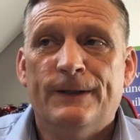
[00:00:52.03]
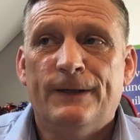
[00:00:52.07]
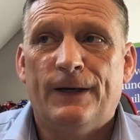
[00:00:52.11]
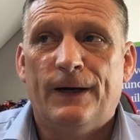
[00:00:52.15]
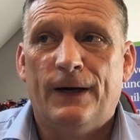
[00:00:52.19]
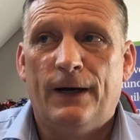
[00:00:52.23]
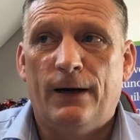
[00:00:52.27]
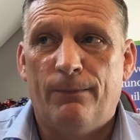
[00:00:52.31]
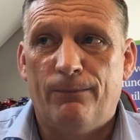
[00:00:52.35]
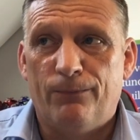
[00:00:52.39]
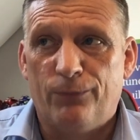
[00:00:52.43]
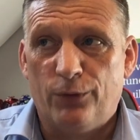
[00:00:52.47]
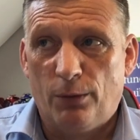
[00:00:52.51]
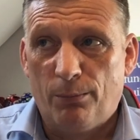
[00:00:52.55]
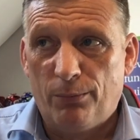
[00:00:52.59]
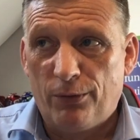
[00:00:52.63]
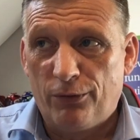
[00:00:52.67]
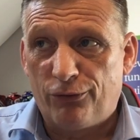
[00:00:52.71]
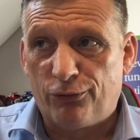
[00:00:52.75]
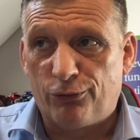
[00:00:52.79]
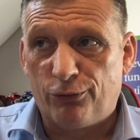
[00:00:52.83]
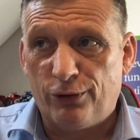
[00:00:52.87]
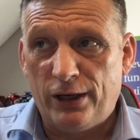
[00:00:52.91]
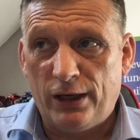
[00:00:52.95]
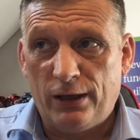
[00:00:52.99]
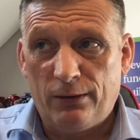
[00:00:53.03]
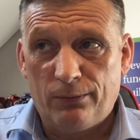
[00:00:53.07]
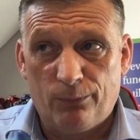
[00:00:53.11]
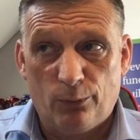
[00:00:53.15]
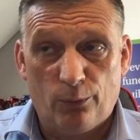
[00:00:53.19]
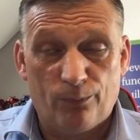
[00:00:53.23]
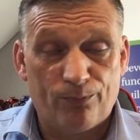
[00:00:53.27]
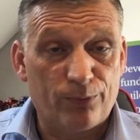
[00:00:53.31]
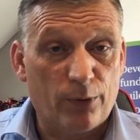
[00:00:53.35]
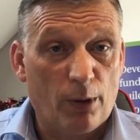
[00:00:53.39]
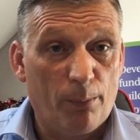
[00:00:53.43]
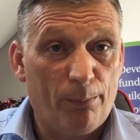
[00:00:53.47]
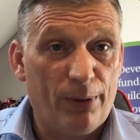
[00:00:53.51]
Number 3,
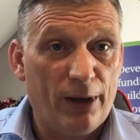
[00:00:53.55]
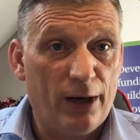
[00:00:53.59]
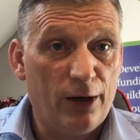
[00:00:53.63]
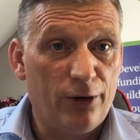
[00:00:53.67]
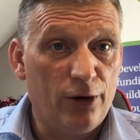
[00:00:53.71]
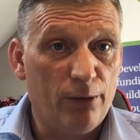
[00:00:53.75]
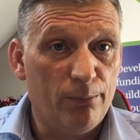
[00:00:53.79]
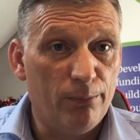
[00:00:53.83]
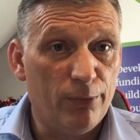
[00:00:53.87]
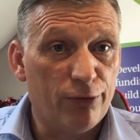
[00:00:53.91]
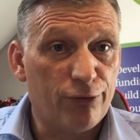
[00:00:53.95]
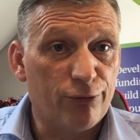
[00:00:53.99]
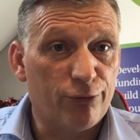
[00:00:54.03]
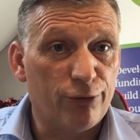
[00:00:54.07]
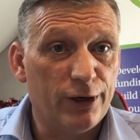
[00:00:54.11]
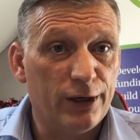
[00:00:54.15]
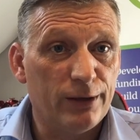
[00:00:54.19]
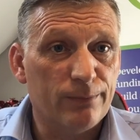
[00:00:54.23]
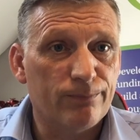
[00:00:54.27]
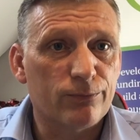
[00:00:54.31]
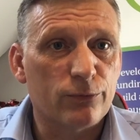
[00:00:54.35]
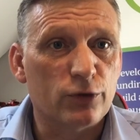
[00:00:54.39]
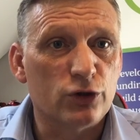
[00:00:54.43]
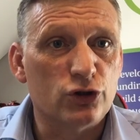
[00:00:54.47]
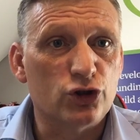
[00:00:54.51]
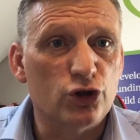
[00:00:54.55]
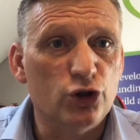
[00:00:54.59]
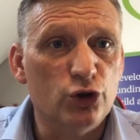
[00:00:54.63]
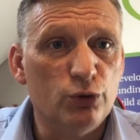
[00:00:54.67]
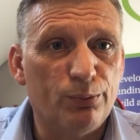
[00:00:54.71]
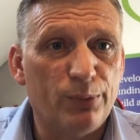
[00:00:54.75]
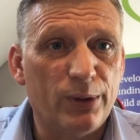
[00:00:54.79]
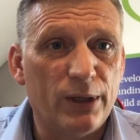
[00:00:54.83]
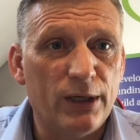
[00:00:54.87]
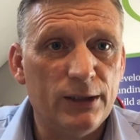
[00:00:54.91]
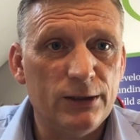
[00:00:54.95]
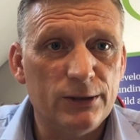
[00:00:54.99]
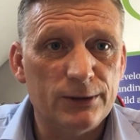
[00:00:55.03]
pillar number 3, the 2
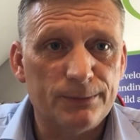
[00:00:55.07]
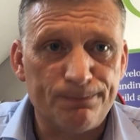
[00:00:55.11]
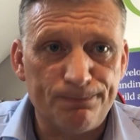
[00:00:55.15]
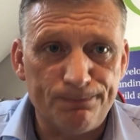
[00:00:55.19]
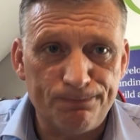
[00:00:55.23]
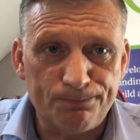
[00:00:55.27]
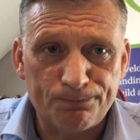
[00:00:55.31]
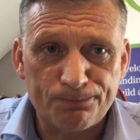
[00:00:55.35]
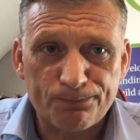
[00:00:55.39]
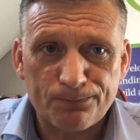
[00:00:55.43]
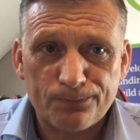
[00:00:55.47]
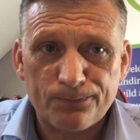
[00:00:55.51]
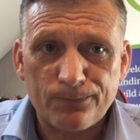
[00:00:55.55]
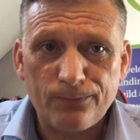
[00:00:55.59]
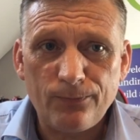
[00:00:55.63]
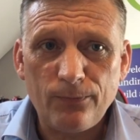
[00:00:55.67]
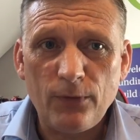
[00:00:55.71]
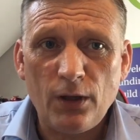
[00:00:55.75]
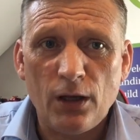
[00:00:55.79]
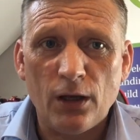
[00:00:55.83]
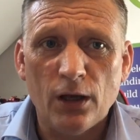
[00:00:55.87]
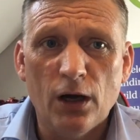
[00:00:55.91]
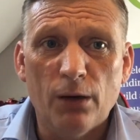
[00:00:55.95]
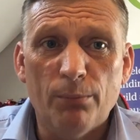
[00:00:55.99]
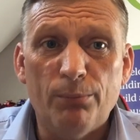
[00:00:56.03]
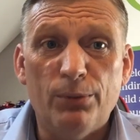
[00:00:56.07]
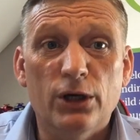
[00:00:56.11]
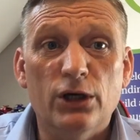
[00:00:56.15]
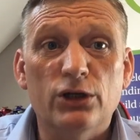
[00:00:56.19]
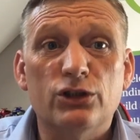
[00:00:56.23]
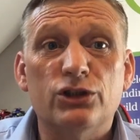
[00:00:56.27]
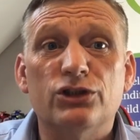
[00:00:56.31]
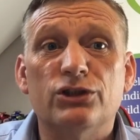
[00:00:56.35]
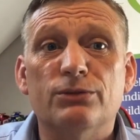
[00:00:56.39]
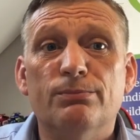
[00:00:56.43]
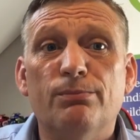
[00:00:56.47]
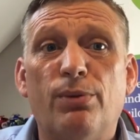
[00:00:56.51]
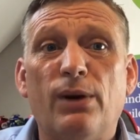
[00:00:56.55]
Ps,
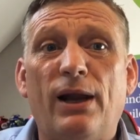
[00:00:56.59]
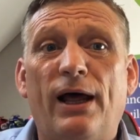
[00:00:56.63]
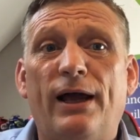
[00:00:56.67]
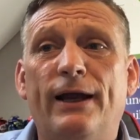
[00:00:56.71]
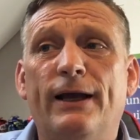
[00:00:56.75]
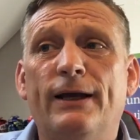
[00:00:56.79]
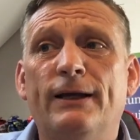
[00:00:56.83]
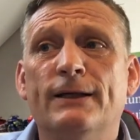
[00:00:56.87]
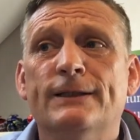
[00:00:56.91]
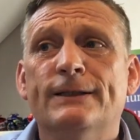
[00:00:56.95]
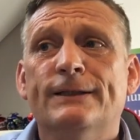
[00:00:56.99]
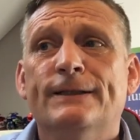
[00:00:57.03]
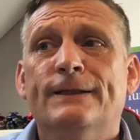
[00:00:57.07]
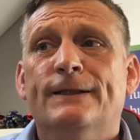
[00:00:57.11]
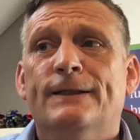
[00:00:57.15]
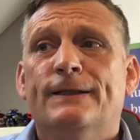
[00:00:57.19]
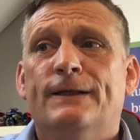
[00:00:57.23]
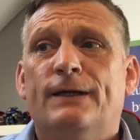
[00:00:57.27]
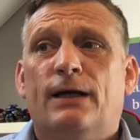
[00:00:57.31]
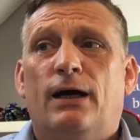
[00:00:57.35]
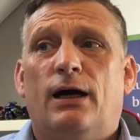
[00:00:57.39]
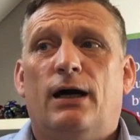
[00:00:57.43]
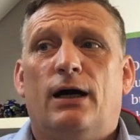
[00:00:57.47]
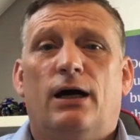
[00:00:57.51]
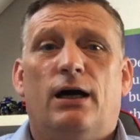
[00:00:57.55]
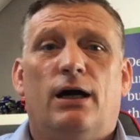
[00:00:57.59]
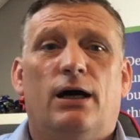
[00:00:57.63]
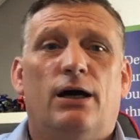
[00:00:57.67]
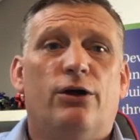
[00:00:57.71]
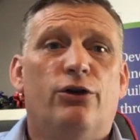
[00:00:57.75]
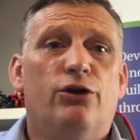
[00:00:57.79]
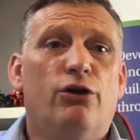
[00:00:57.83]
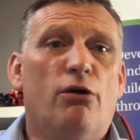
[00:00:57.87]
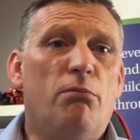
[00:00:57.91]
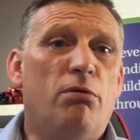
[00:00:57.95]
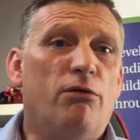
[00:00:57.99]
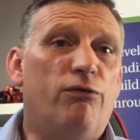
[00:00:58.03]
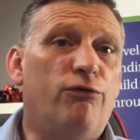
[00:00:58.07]
purchase and planning.
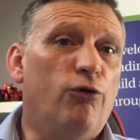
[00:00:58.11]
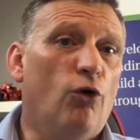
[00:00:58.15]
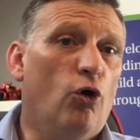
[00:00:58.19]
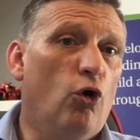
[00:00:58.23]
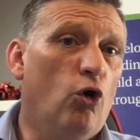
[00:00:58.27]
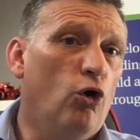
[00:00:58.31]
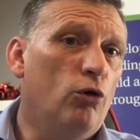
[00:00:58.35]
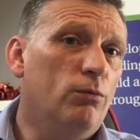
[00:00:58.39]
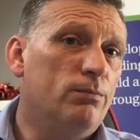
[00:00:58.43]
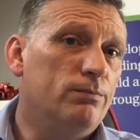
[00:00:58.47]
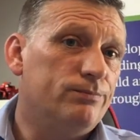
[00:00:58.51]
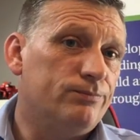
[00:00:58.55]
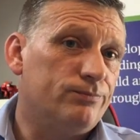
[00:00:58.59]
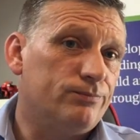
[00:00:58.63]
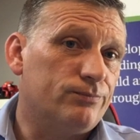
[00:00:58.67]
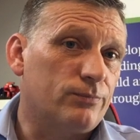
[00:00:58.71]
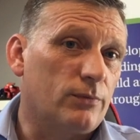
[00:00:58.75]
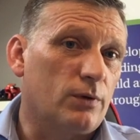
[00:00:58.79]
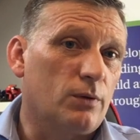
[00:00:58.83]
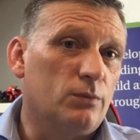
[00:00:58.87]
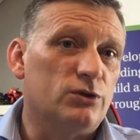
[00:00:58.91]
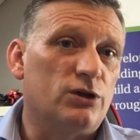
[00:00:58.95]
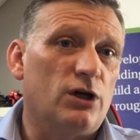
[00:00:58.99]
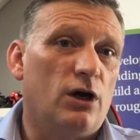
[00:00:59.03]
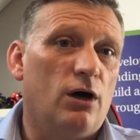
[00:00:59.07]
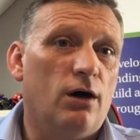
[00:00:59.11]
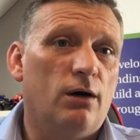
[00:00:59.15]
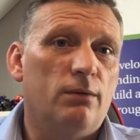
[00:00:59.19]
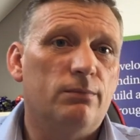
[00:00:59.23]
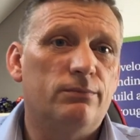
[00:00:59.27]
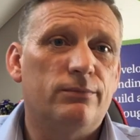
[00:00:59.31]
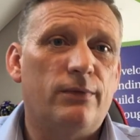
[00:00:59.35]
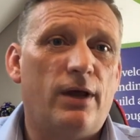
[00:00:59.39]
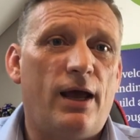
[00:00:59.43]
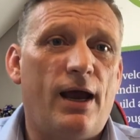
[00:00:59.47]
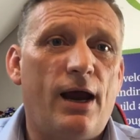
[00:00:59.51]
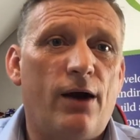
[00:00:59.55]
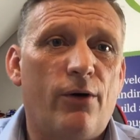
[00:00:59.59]
Number 4 was our
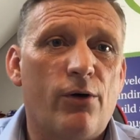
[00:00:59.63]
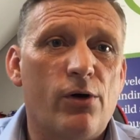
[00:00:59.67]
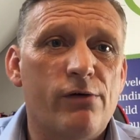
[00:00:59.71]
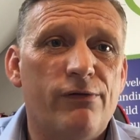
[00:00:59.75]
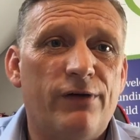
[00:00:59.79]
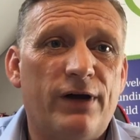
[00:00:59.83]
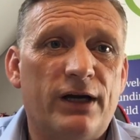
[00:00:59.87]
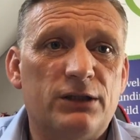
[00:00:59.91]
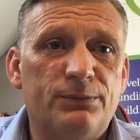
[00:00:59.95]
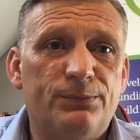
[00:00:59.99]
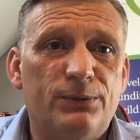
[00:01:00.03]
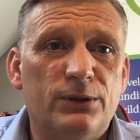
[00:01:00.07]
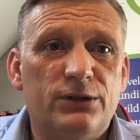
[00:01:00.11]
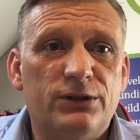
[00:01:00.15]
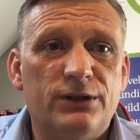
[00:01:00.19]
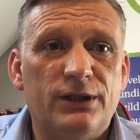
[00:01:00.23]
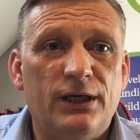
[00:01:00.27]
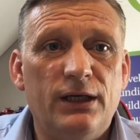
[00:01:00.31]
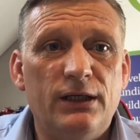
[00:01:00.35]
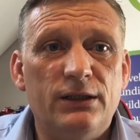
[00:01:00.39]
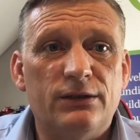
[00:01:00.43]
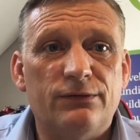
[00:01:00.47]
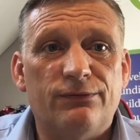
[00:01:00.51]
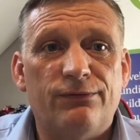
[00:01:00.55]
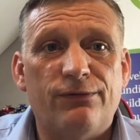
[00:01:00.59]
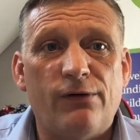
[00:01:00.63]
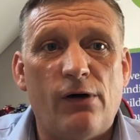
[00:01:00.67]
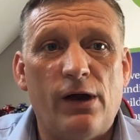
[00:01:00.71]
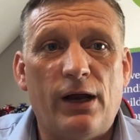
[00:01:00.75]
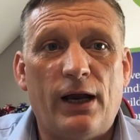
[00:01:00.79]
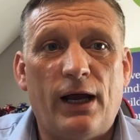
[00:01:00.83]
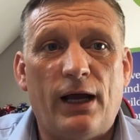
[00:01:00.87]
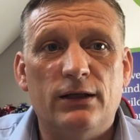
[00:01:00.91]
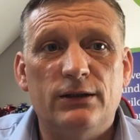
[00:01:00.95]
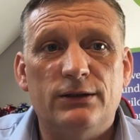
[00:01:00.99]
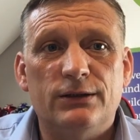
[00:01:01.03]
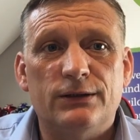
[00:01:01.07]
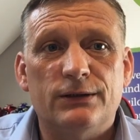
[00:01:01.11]
area of expertise,
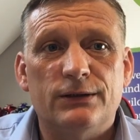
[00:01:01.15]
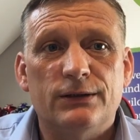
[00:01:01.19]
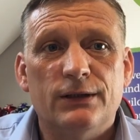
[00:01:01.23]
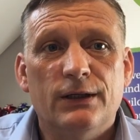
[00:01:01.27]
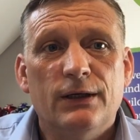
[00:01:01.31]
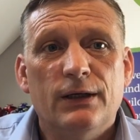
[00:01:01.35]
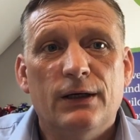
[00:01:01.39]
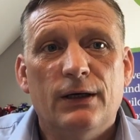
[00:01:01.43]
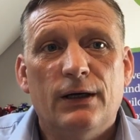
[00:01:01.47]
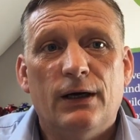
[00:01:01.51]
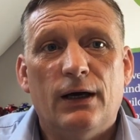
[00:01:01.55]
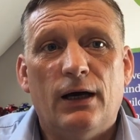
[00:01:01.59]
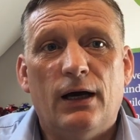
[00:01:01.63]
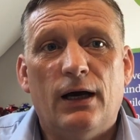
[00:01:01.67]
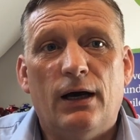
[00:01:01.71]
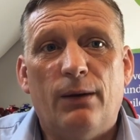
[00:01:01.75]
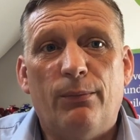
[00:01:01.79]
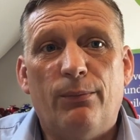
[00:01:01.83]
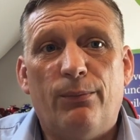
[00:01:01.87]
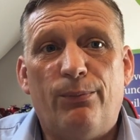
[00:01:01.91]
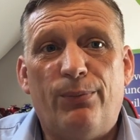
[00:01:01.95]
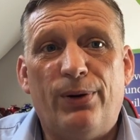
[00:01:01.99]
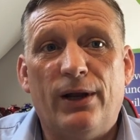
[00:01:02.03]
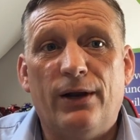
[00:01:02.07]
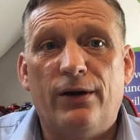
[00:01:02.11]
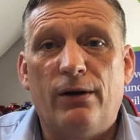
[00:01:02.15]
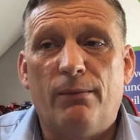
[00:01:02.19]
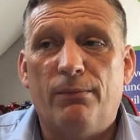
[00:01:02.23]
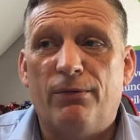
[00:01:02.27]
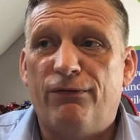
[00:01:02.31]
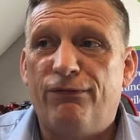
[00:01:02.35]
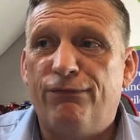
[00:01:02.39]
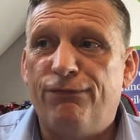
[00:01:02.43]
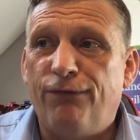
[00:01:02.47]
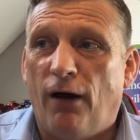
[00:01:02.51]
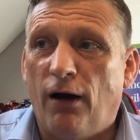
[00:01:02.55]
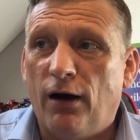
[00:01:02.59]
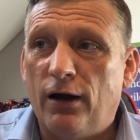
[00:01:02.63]
finance. Pillar number
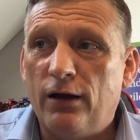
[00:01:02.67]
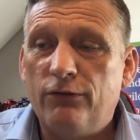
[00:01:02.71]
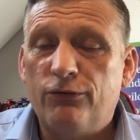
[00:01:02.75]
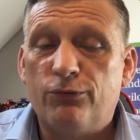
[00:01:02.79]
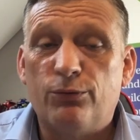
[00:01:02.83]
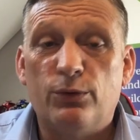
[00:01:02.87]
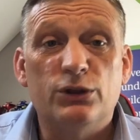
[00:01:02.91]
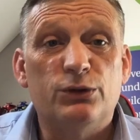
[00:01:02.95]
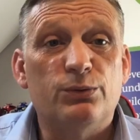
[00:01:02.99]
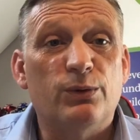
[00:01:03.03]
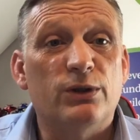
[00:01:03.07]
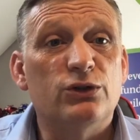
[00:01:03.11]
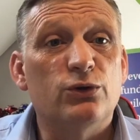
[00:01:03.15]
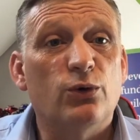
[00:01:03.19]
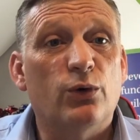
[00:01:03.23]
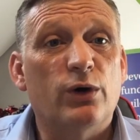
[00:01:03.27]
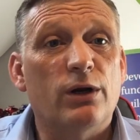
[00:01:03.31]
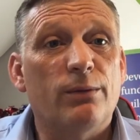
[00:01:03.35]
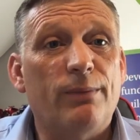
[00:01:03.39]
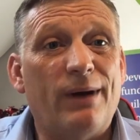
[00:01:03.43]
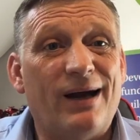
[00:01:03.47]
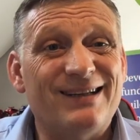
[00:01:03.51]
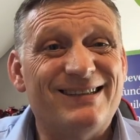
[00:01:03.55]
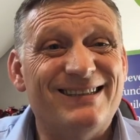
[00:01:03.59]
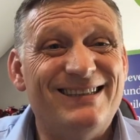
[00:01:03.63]
5, which we're talking about